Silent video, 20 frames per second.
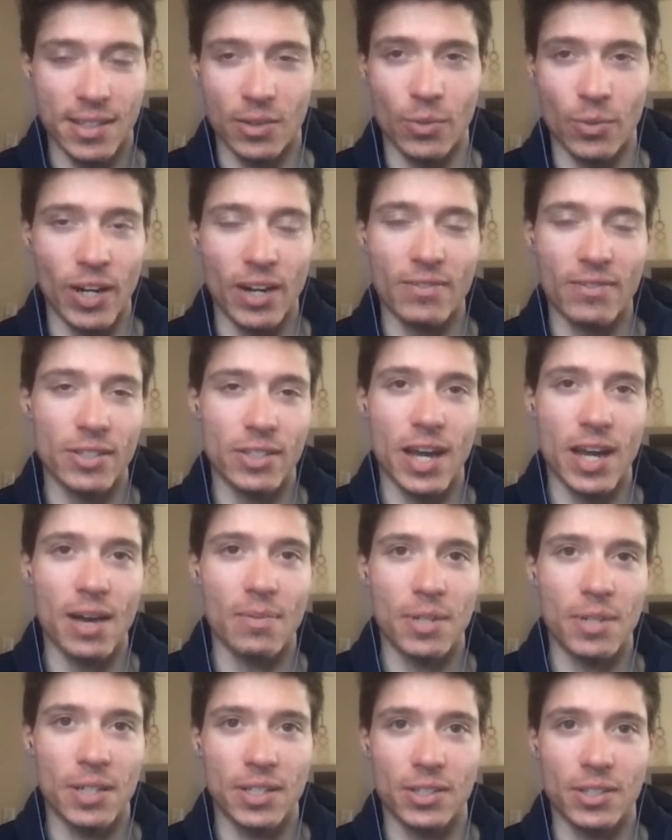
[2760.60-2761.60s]
in whatever
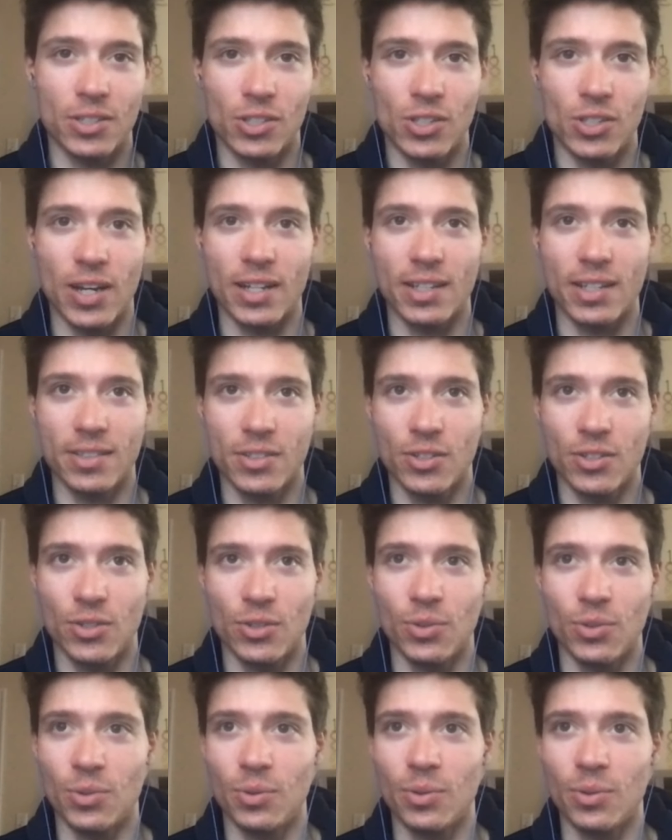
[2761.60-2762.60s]
topic you're trying
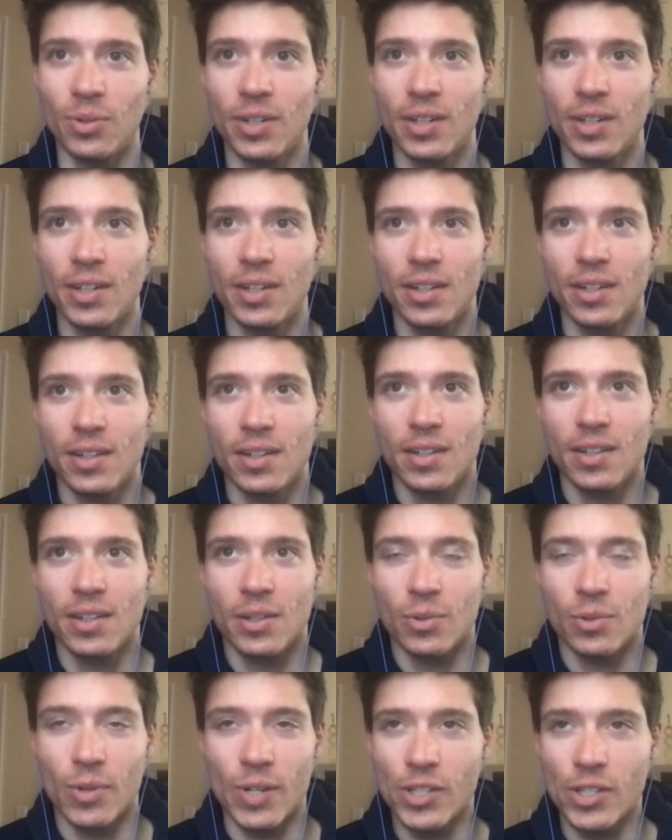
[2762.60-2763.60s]
to
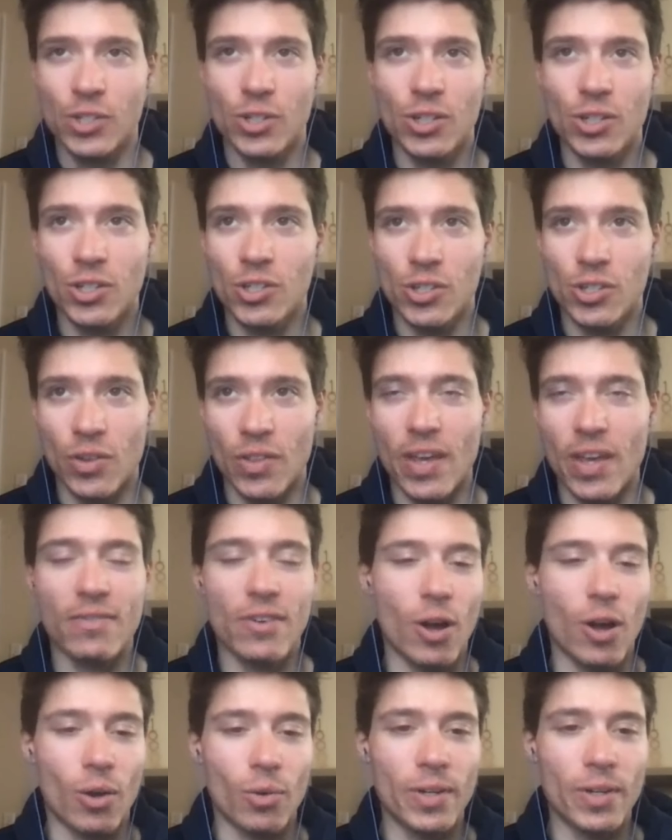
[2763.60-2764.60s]
research. So they've
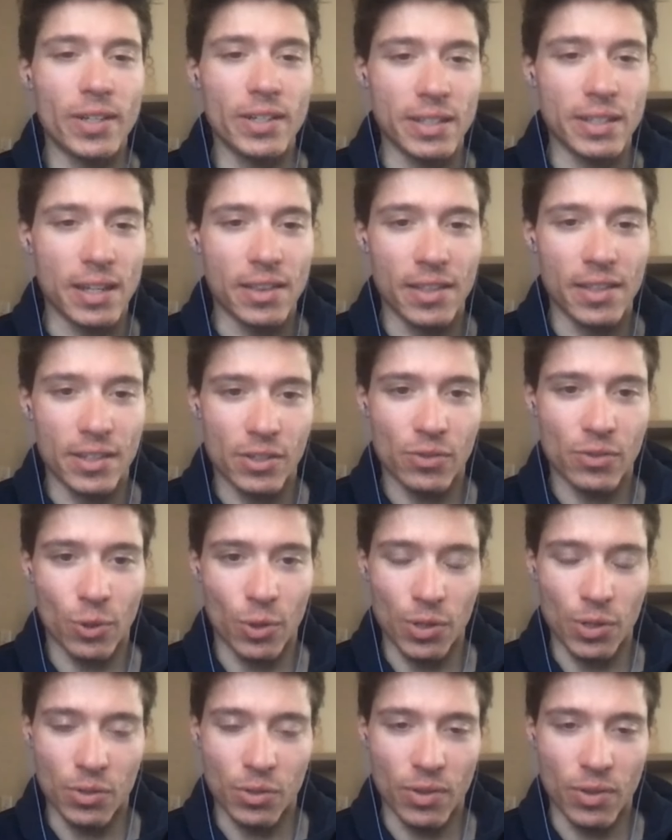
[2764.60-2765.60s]
already done this
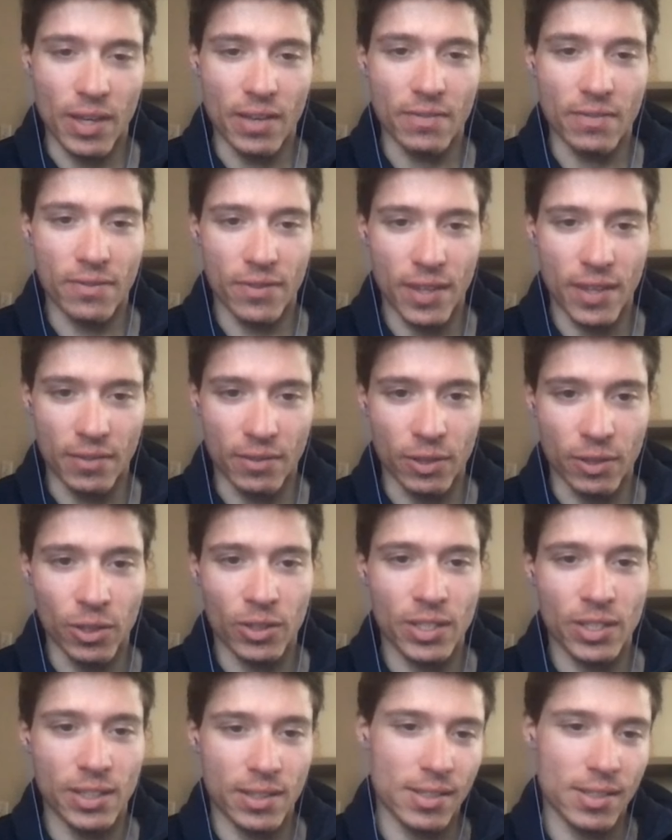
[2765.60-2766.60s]
for you. They've
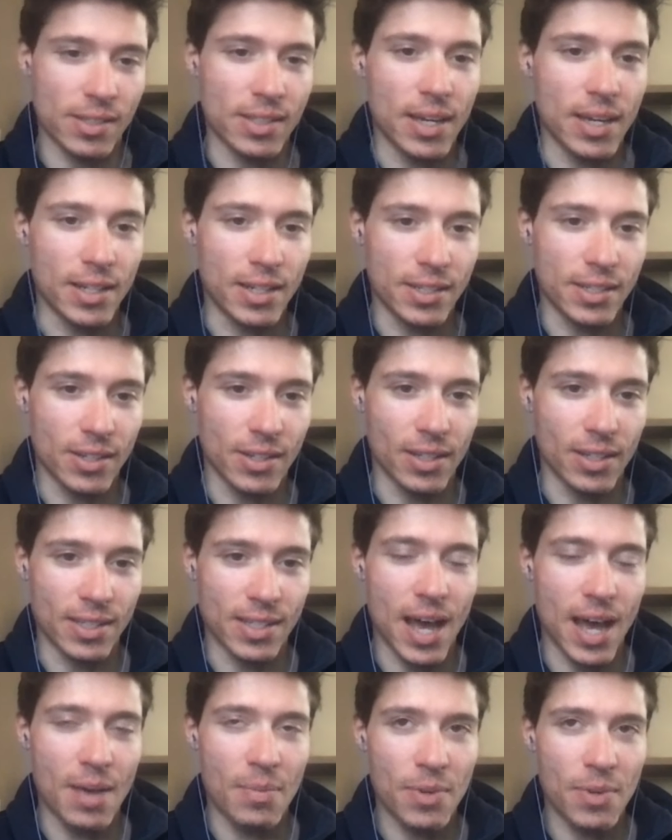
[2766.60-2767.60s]
looked at the studies on the
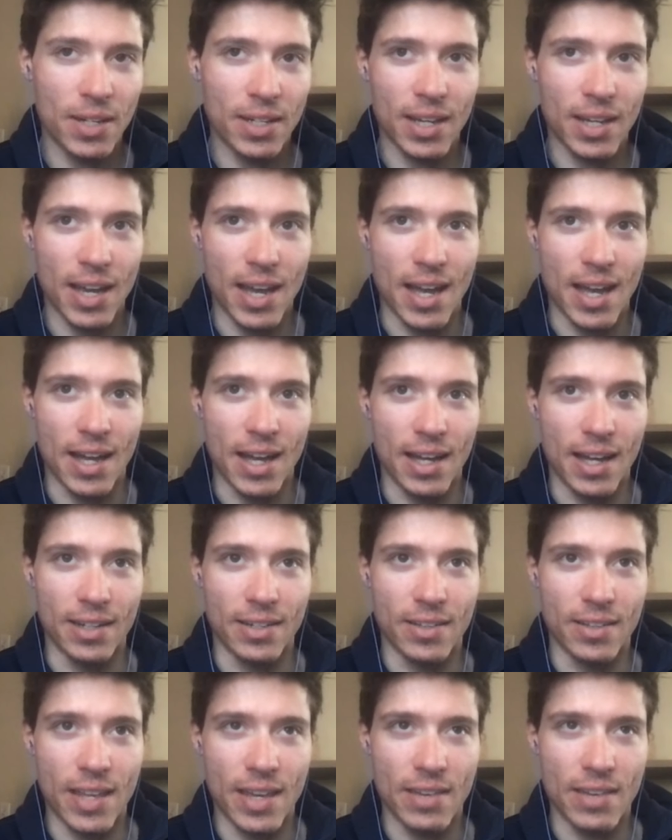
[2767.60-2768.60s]
topic,
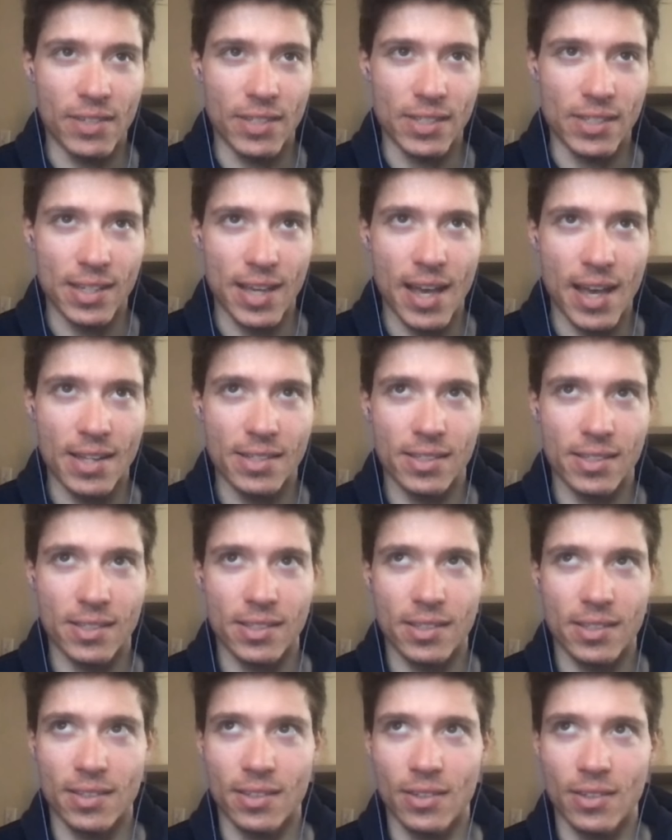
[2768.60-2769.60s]
and they've
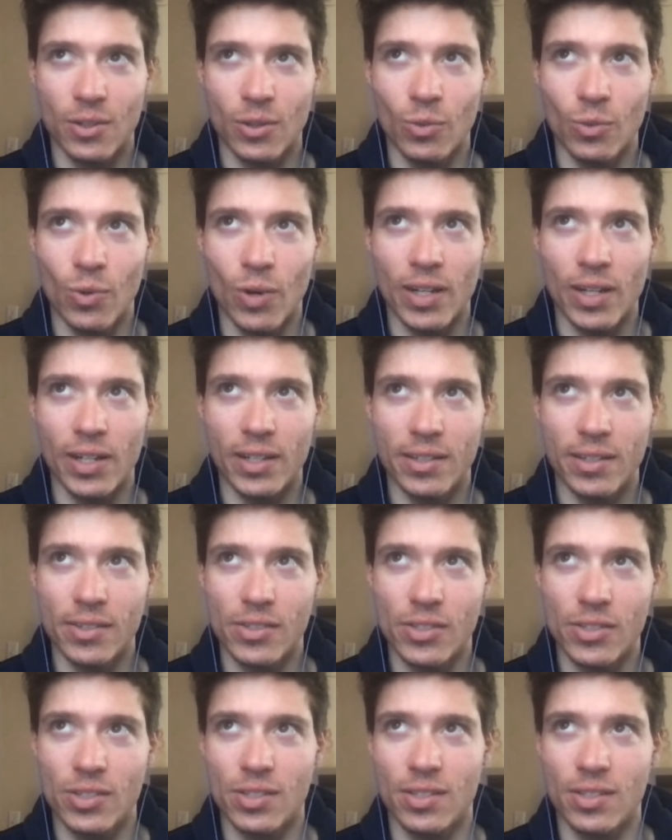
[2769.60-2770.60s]
assessed what
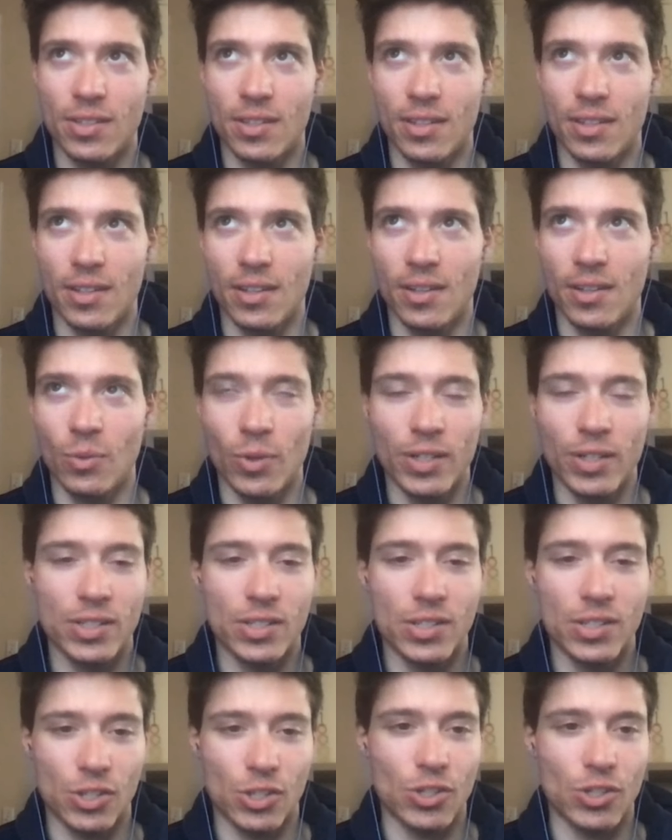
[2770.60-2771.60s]
is
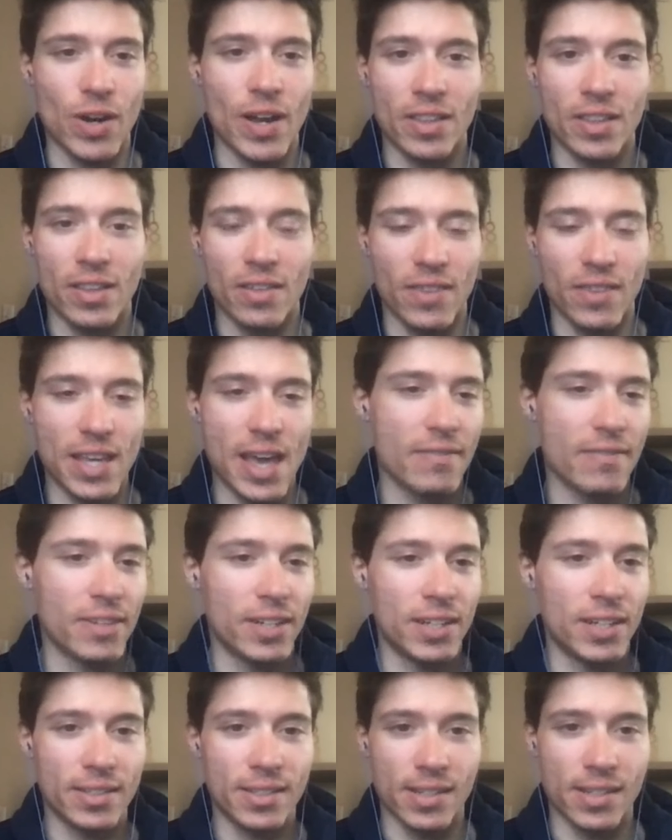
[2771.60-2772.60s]
the strength of the
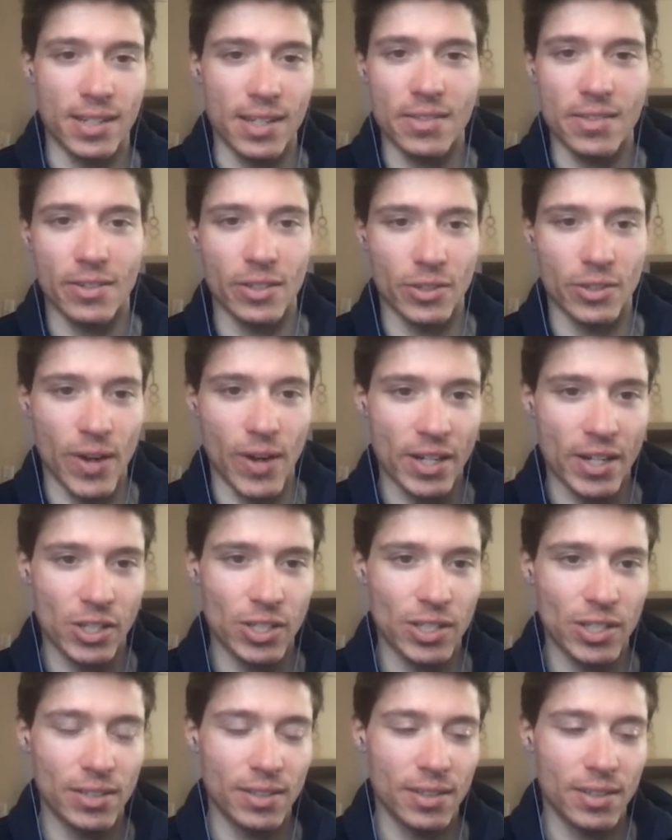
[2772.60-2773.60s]
evidence in either
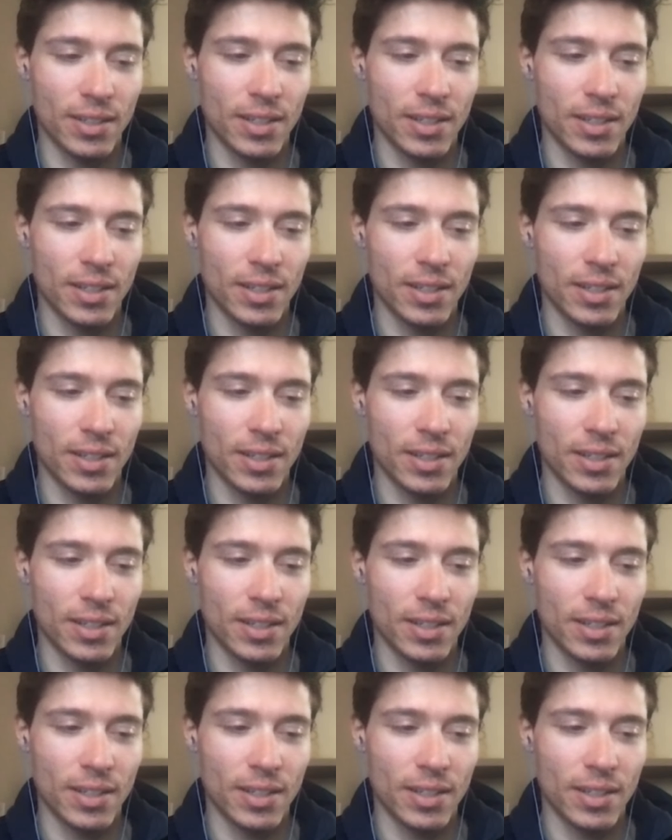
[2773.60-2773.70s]
direction.